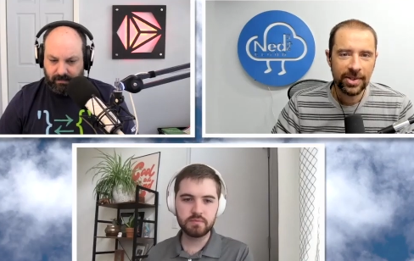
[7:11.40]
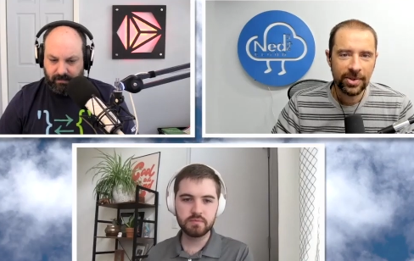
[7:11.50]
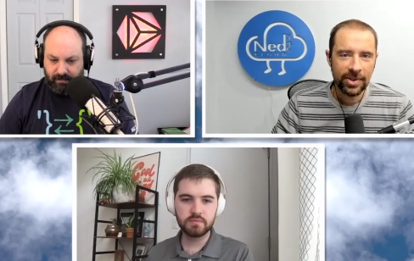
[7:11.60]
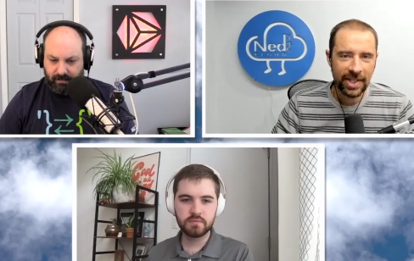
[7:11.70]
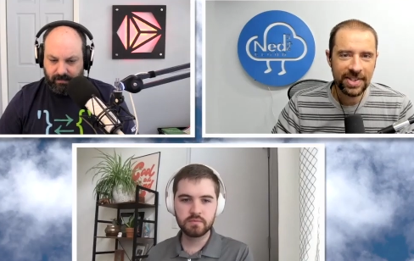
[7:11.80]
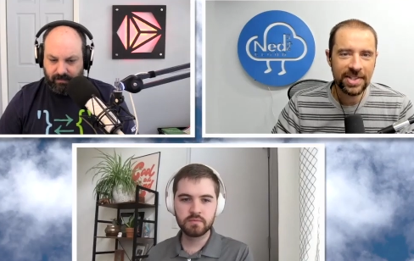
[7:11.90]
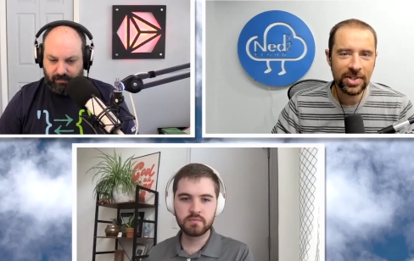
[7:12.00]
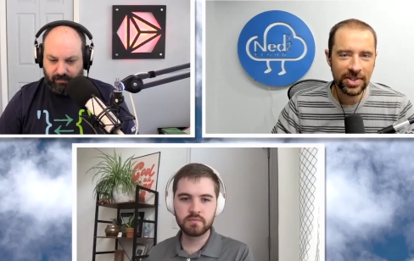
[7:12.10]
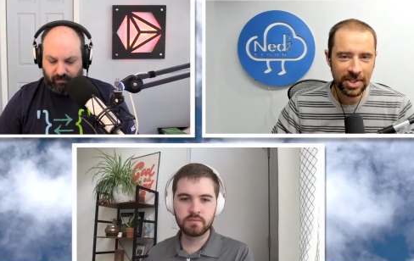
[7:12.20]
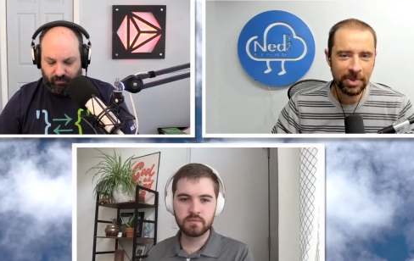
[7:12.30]
Speaker 1: That's
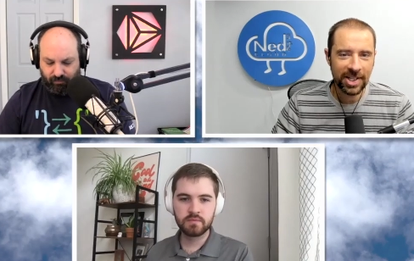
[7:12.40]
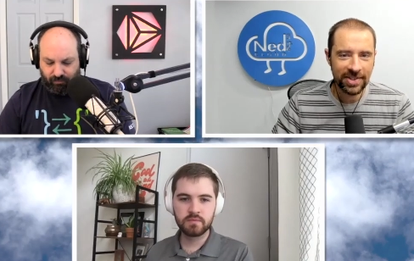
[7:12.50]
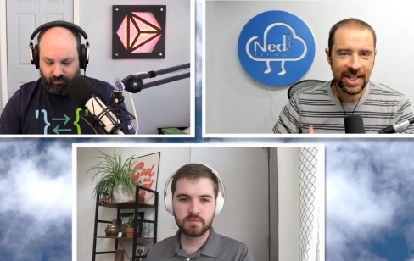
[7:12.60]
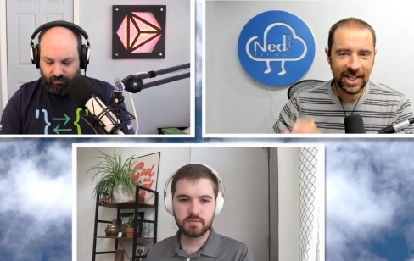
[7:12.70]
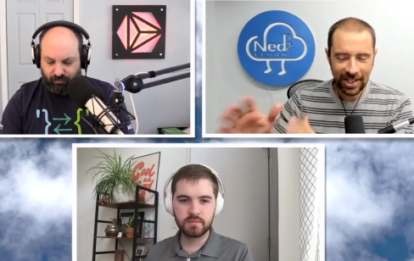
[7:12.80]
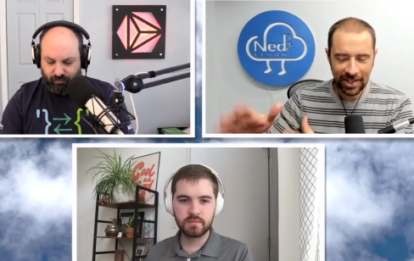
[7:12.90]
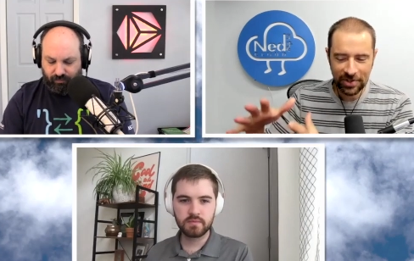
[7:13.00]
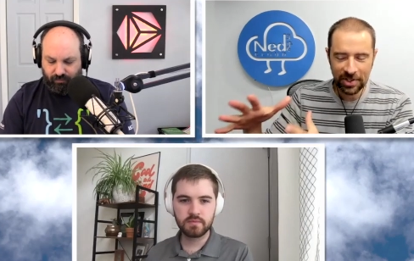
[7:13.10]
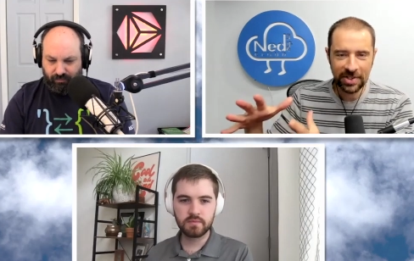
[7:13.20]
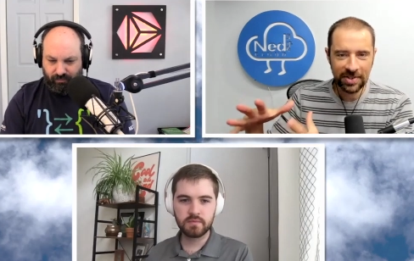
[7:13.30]
interesting because in, in a
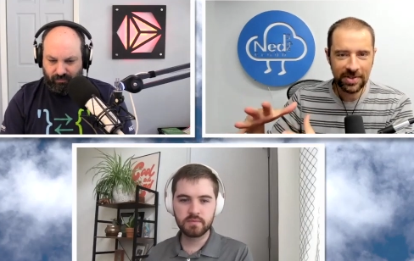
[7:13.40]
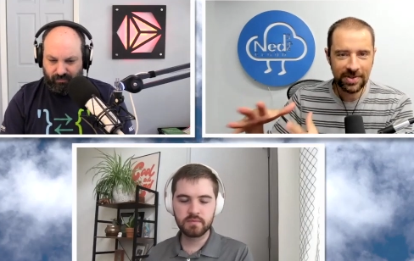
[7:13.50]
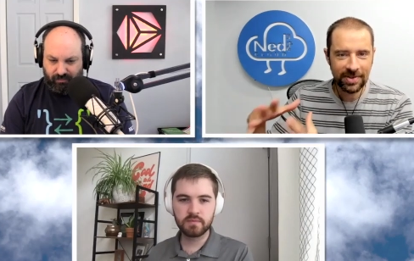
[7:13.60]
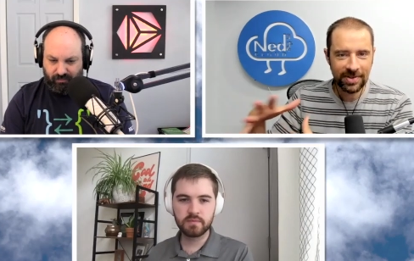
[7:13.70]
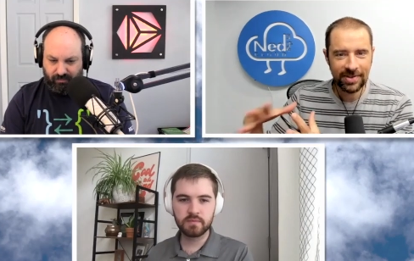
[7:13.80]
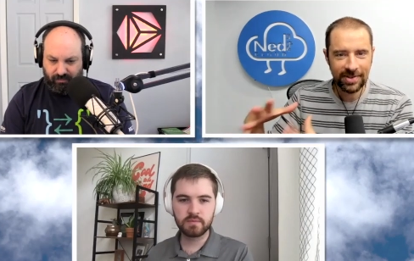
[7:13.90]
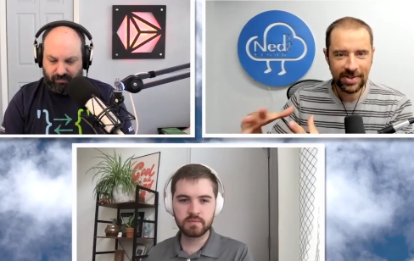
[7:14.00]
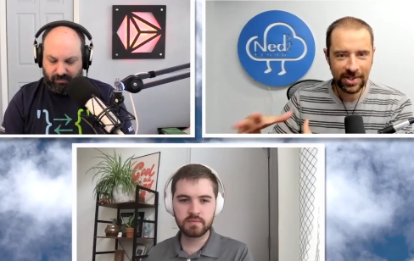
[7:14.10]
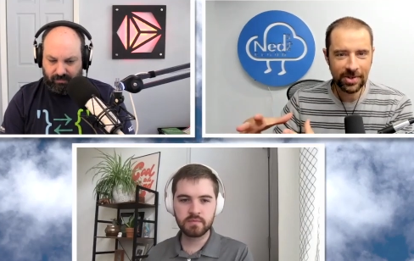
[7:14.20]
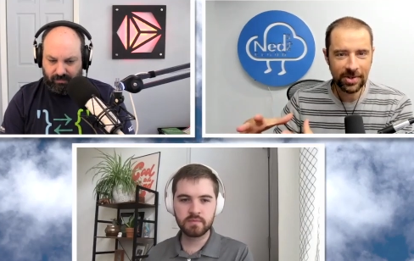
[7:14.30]
certain
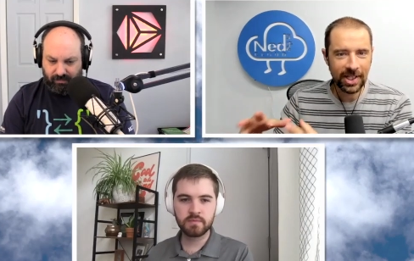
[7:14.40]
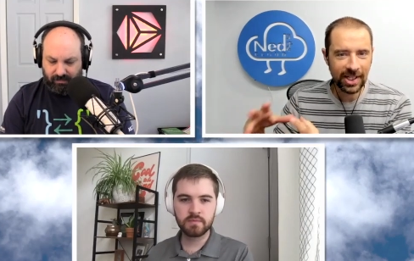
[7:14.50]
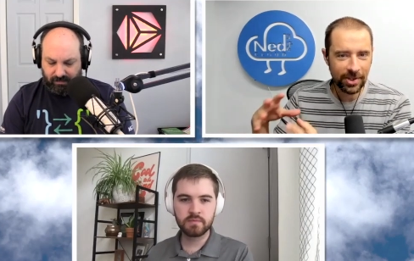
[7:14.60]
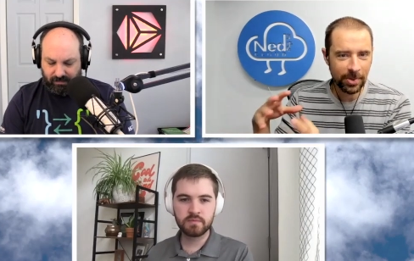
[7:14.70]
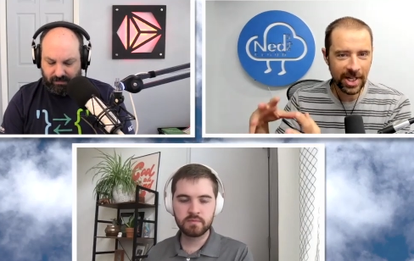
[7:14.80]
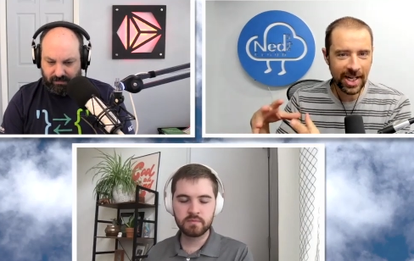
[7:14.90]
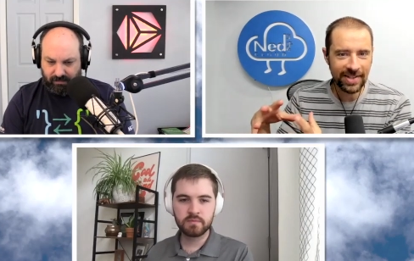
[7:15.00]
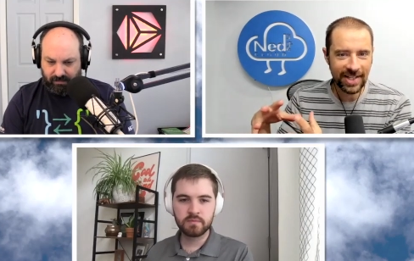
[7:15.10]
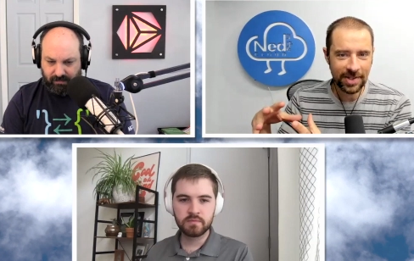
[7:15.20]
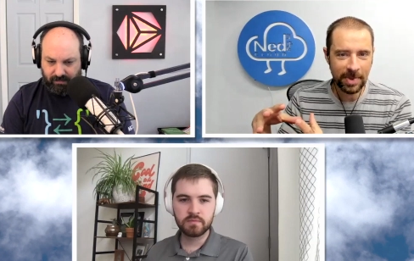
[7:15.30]
degree,
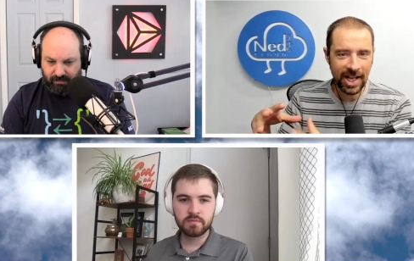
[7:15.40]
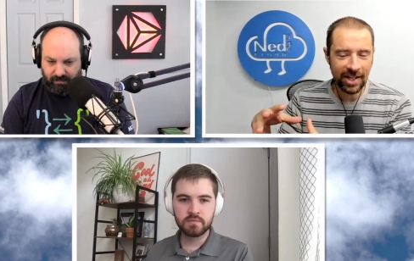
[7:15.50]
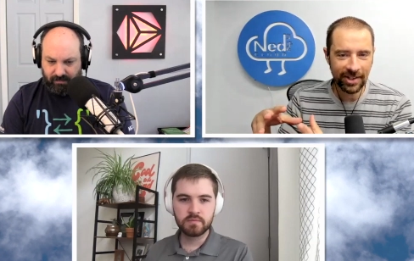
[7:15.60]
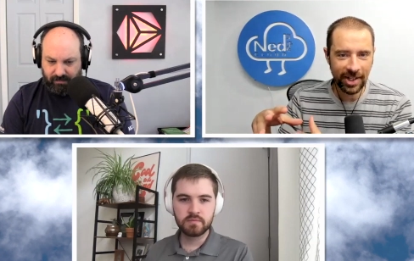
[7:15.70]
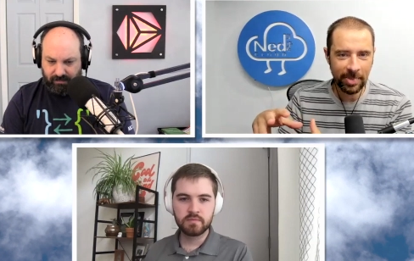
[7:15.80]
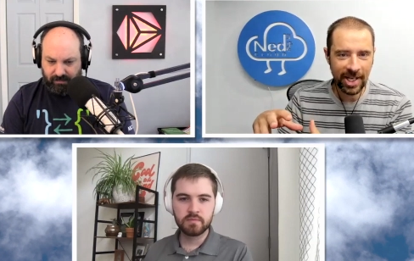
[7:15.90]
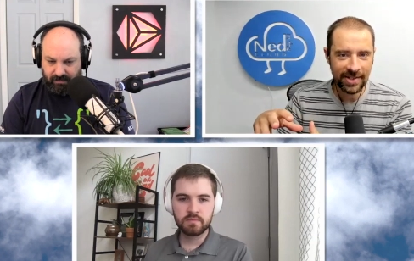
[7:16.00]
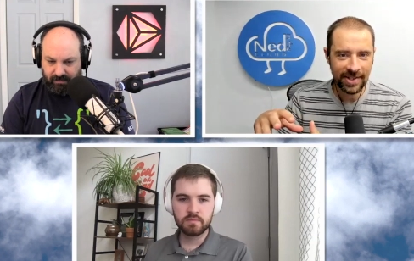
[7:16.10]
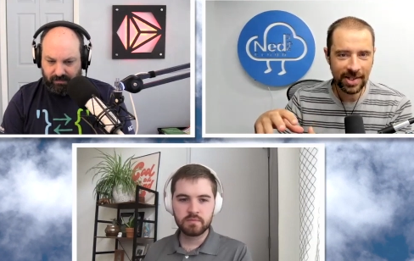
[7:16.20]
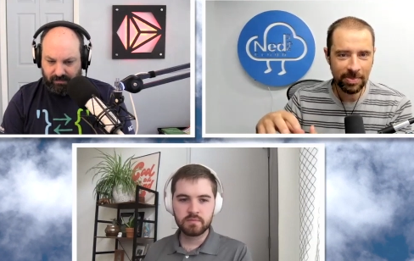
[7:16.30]
Kubernetes has been held up
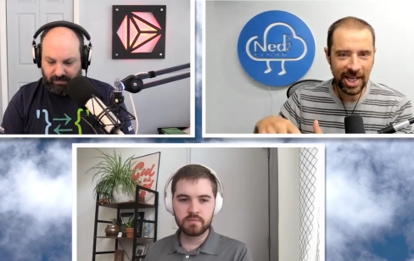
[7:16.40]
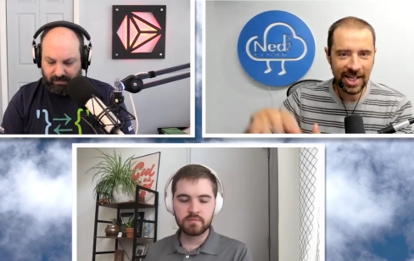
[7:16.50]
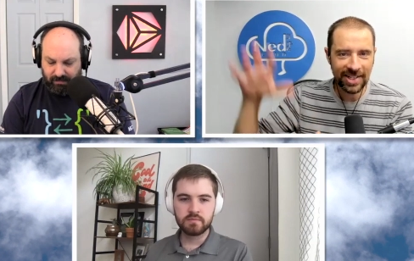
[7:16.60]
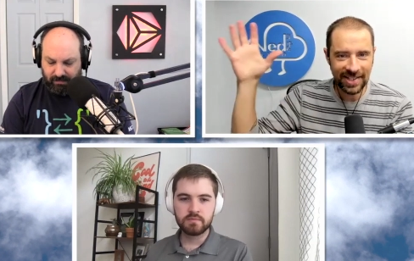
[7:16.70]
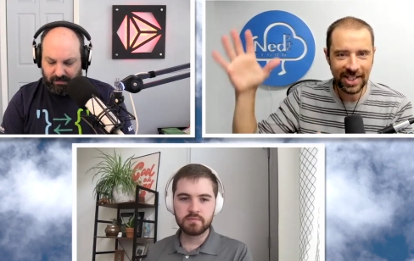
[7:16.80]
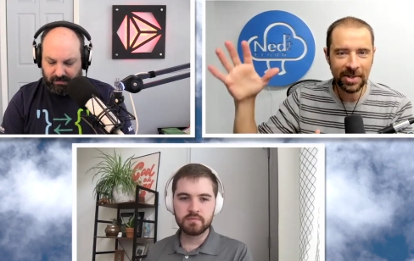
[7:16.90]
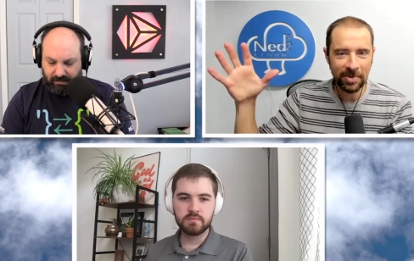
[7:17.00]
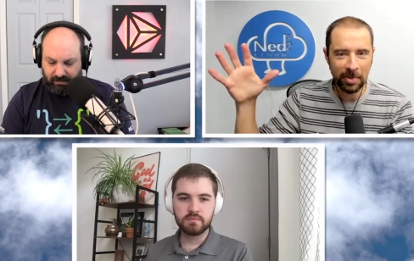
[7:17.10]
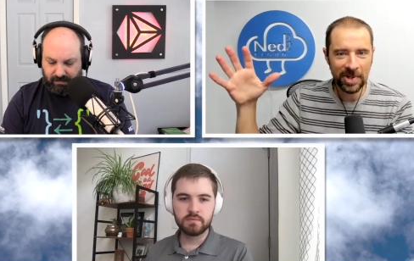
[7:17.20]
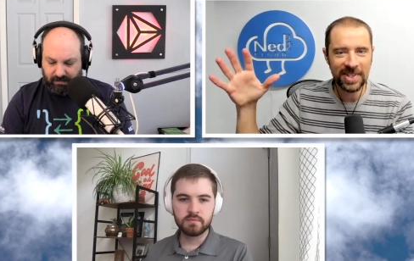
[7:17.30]
as the panacea
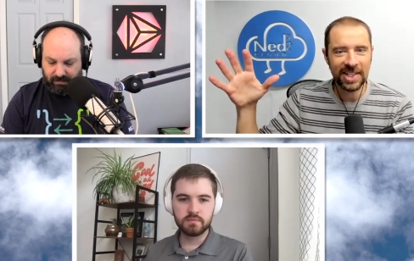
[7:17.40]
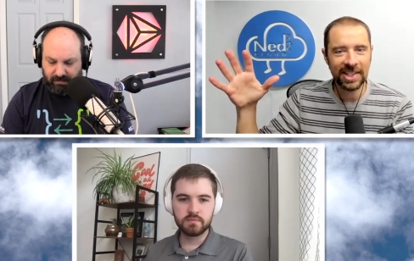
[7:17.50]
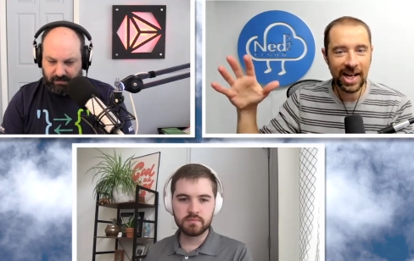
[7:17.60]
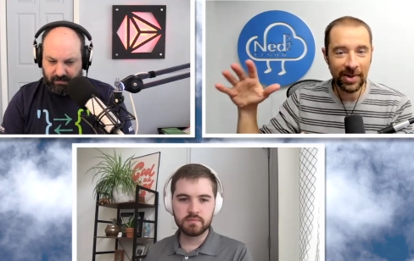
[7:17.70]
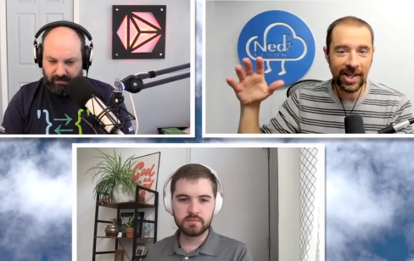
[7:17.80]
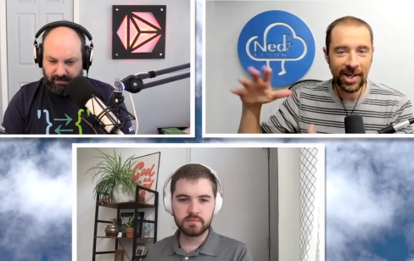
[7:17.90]
for multi cloud.